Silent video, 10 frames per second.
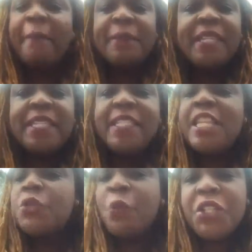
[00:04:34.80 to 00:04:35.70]
that means
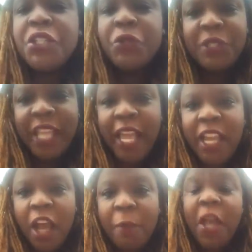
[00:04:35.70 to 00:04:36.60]
is once you
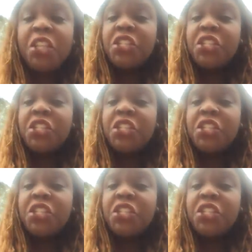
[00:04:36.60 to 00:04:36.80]
sign up,